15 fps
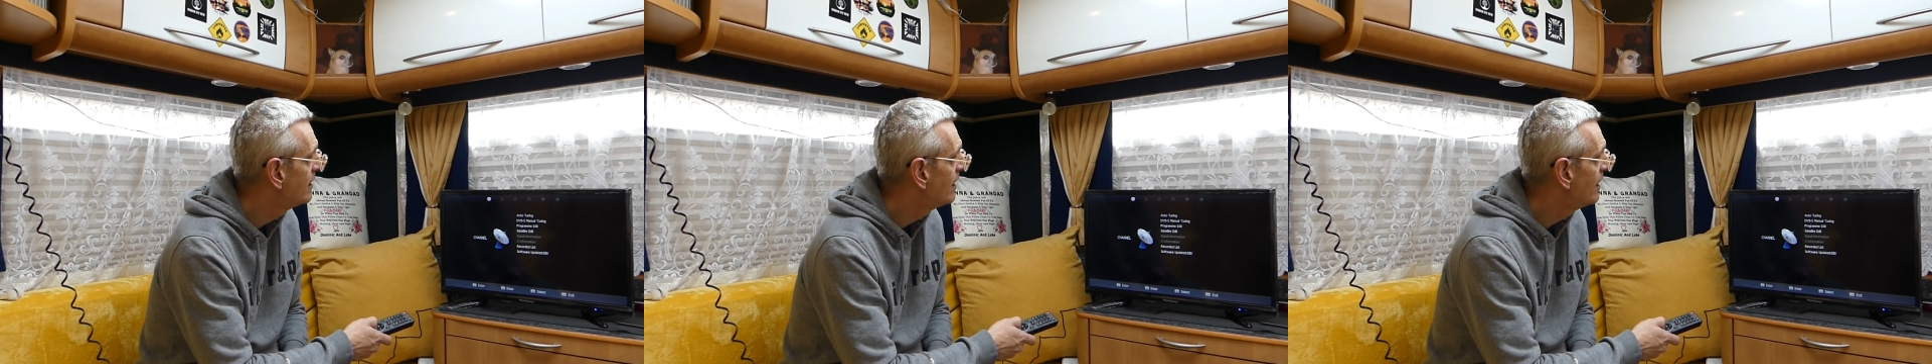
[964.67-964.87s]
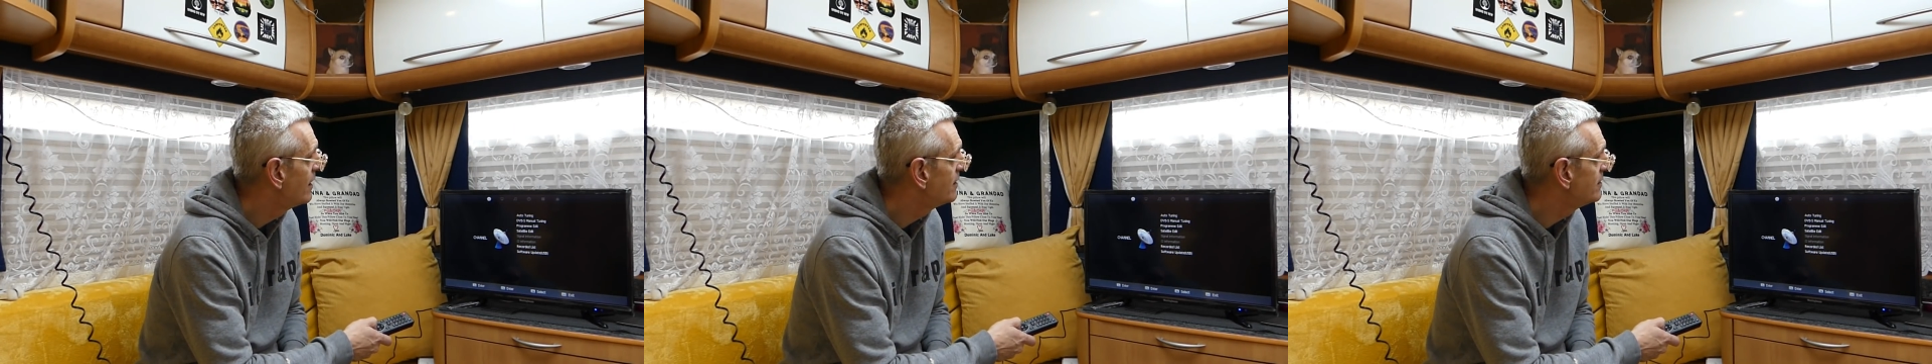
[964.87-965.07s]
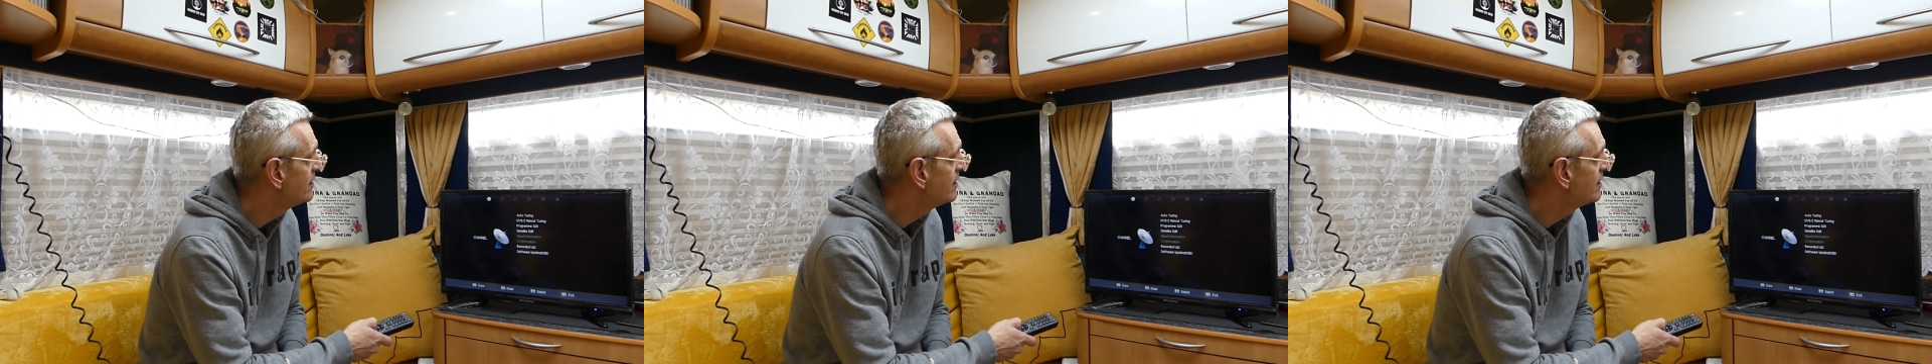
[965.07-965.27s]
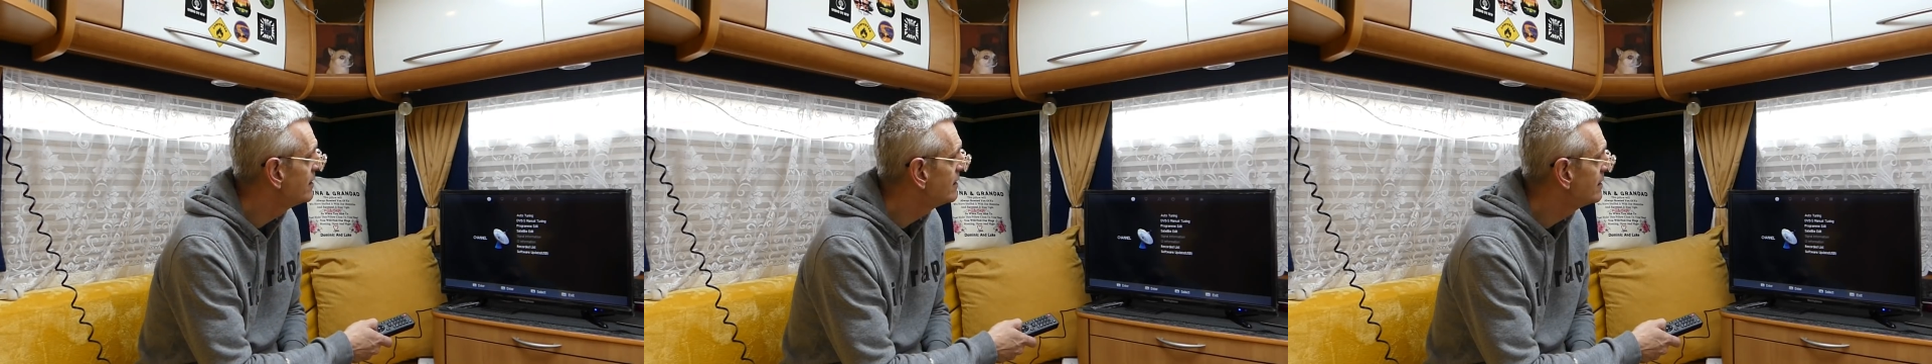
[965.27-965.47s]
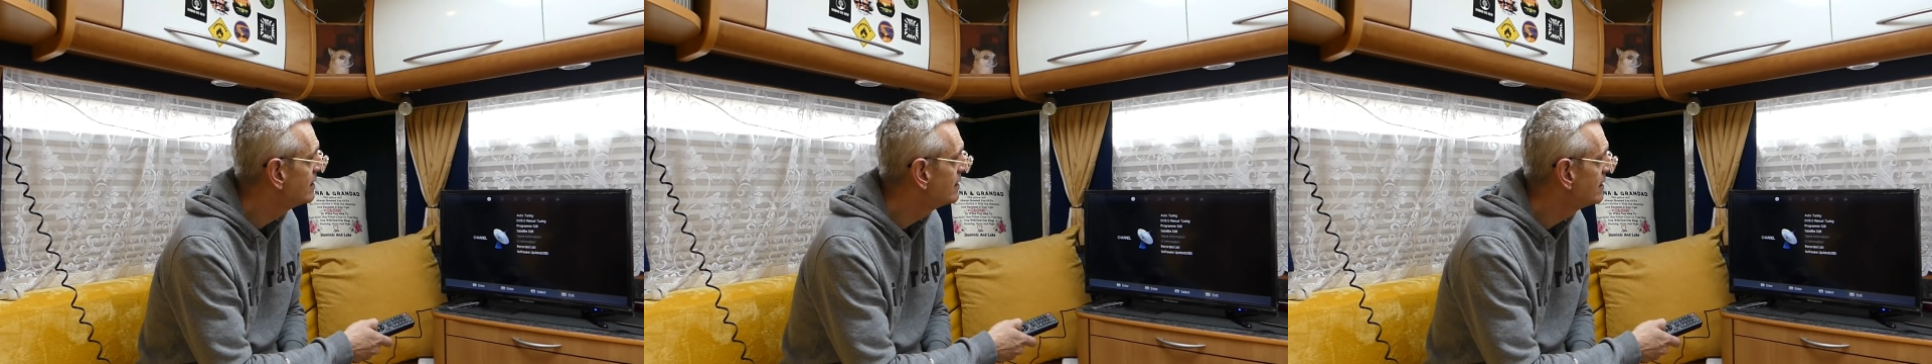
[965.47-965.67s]
and
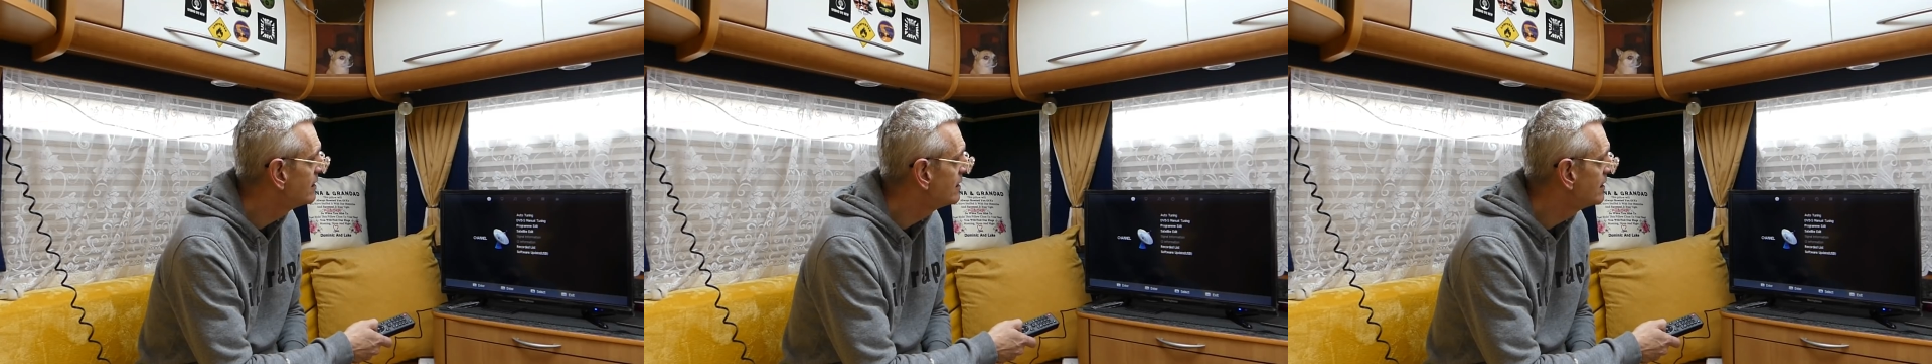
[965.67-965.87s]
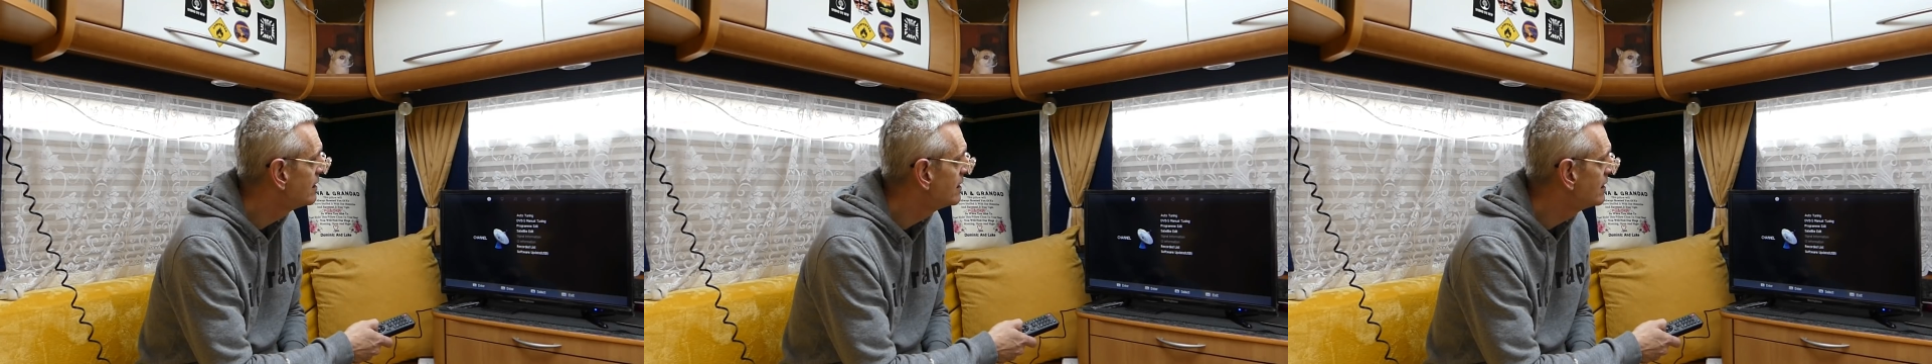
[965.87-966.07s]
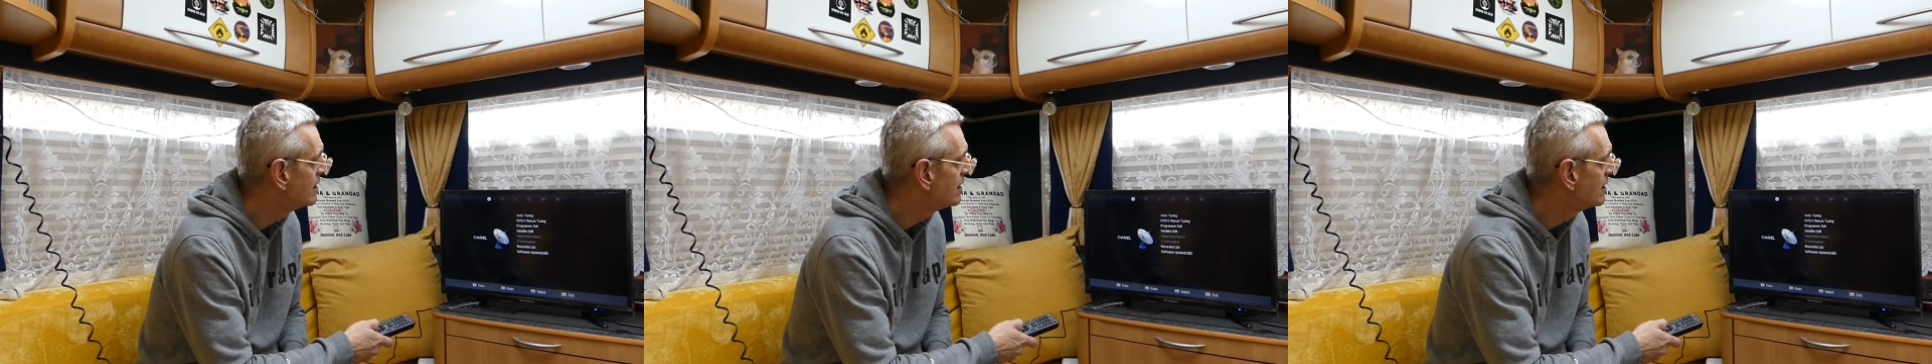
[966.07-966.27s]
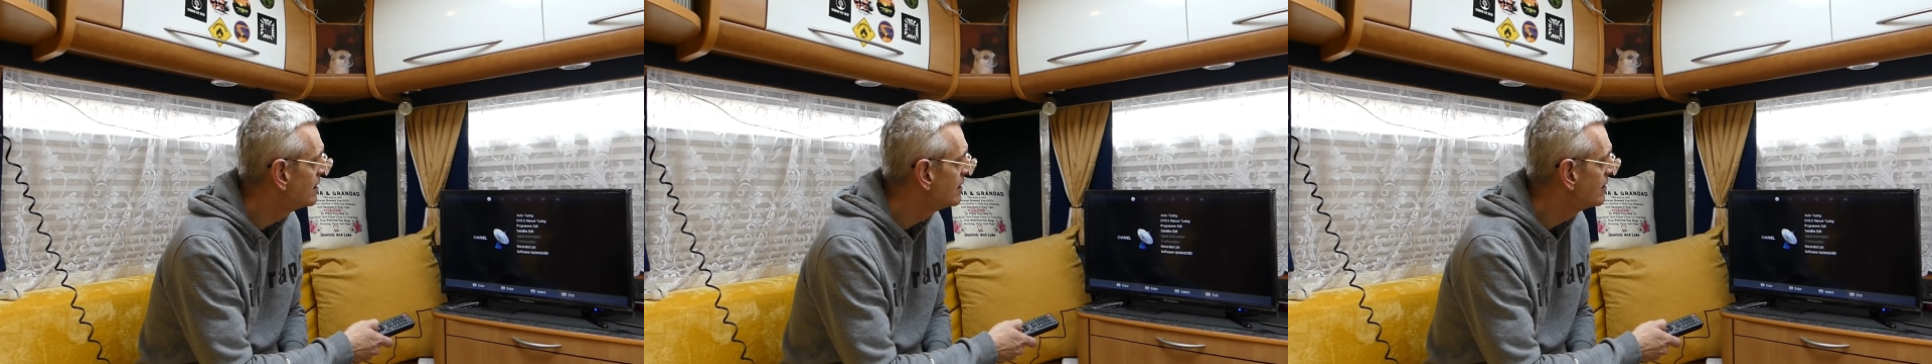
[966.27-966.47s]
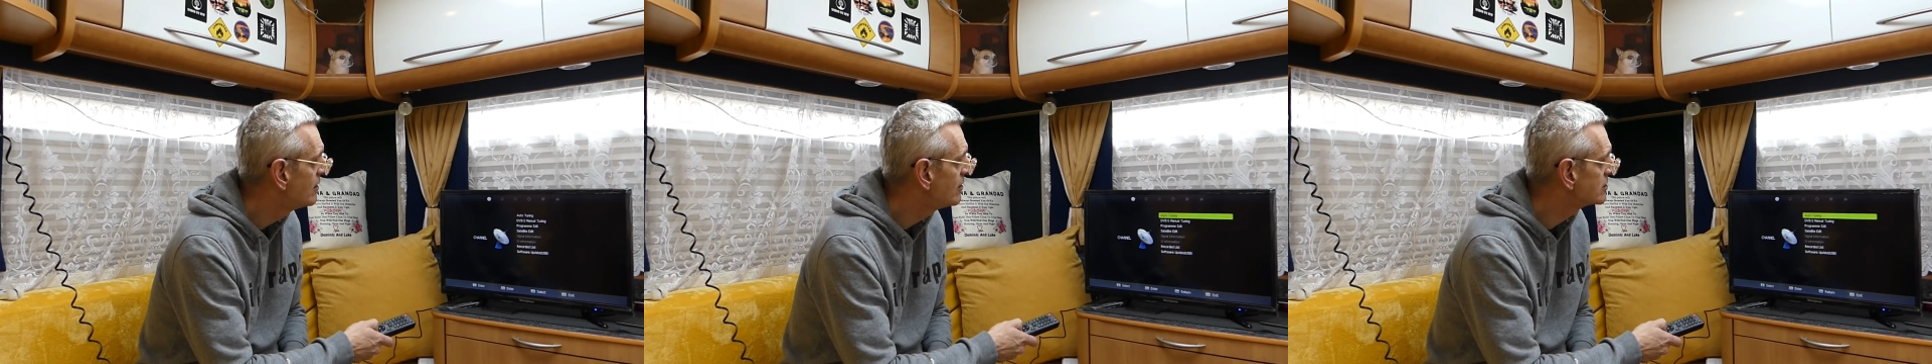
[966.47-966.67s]

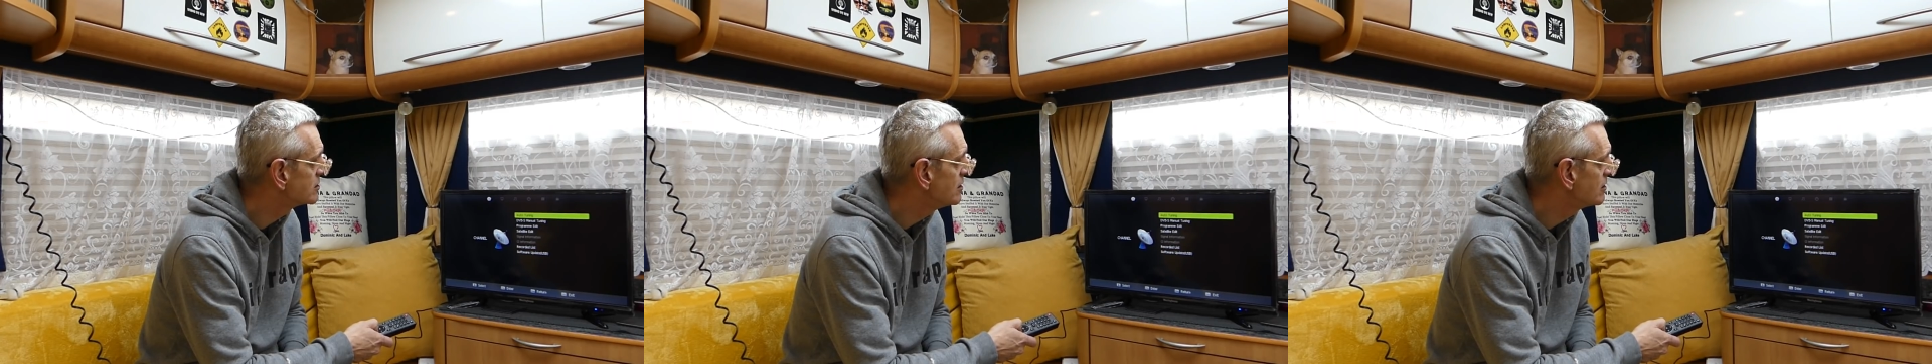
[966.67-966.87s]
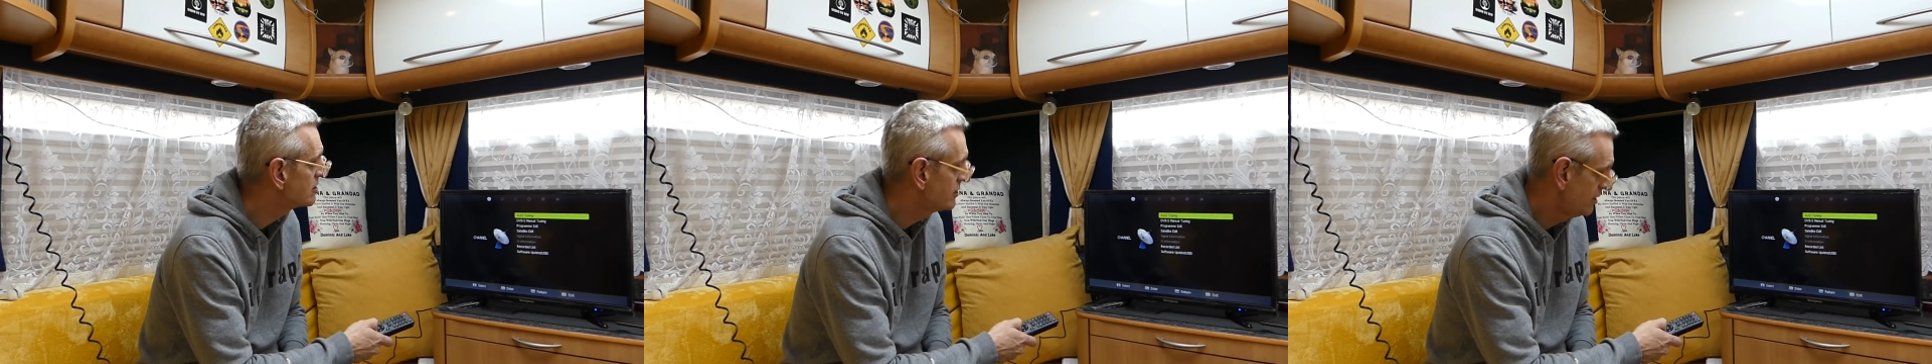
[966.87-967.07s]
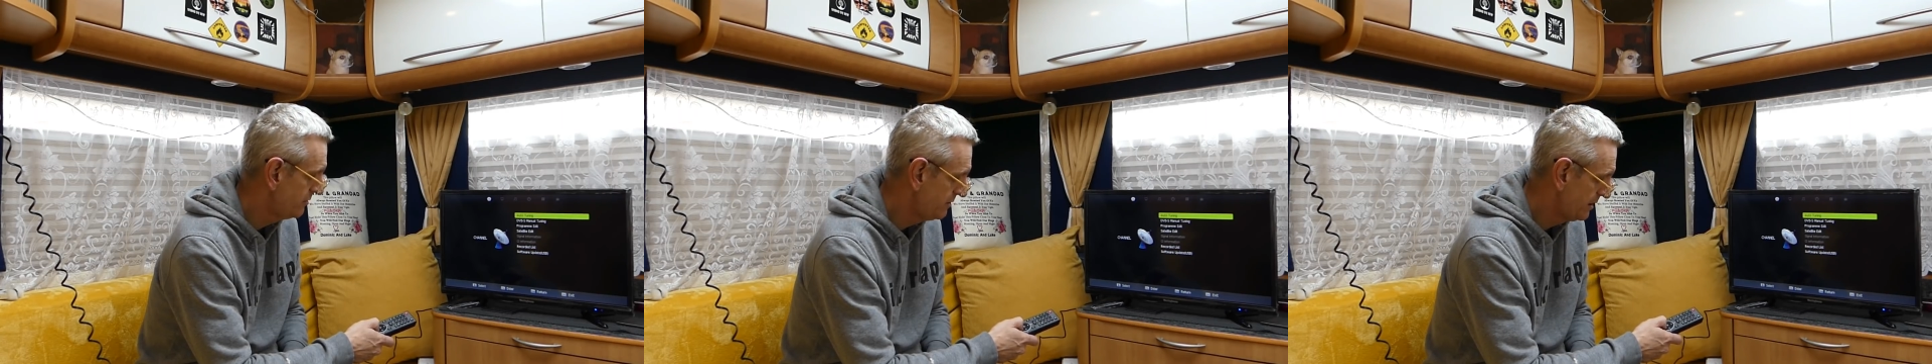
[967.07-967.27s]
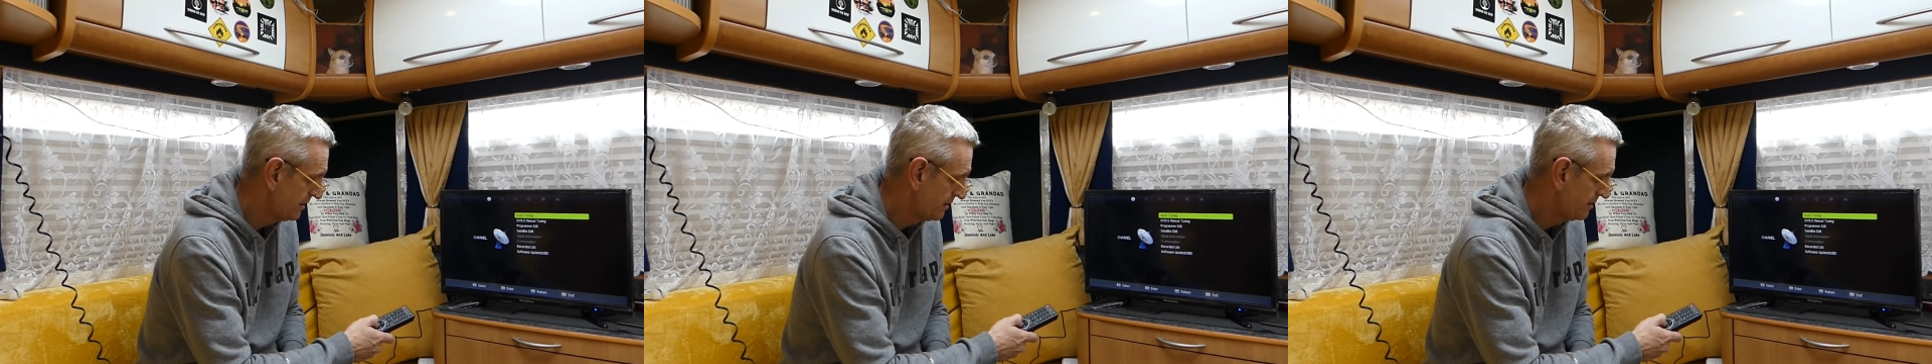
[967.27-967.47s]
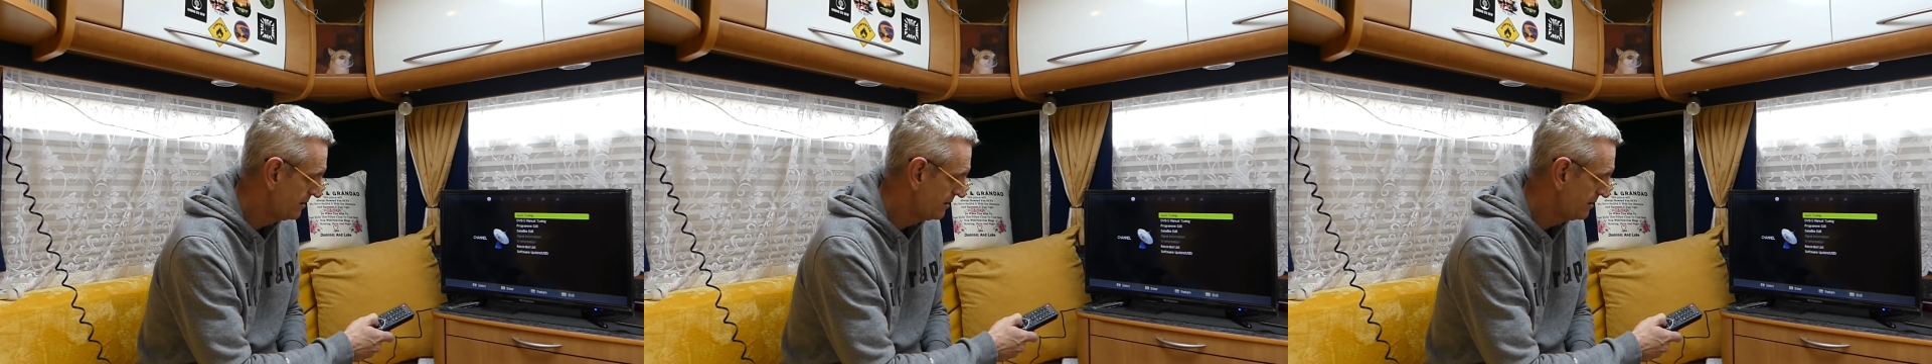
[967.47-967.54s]
auto tuning.